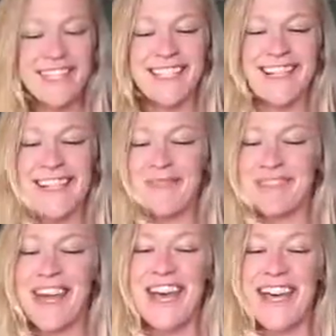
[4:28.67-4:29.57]
Tea.
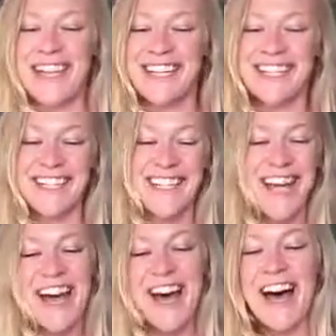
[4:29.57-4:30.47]

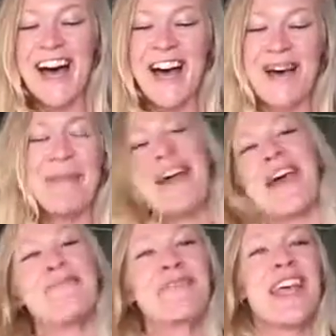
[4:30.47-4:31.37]

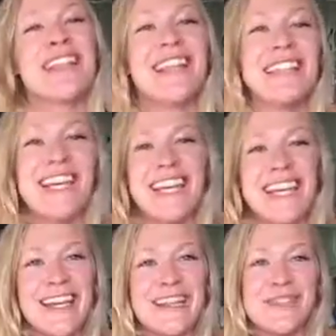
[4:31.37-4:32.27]
Okay, let's
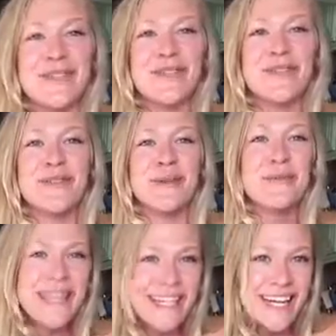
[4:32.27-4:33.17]
get into the
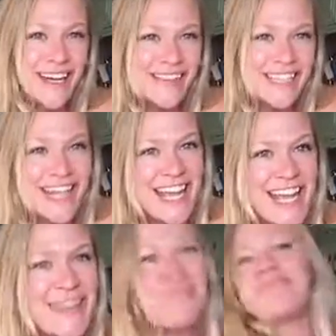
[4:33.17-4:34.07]
meat of
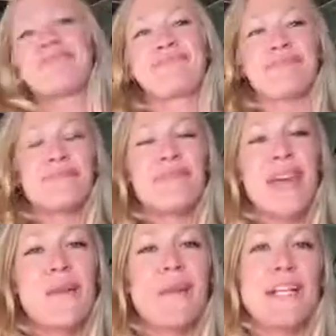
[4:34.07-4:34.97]
today.
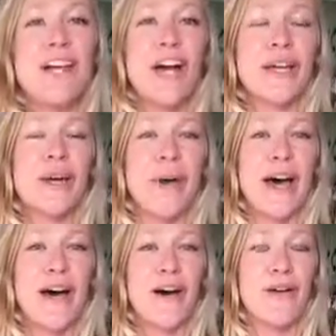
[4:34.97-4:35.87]
I'm going to talk
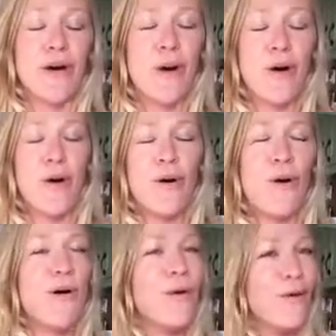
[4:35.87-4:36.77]
about
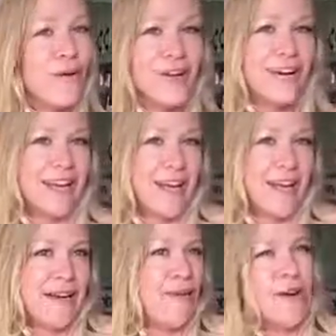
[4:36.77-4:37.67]
Oregon.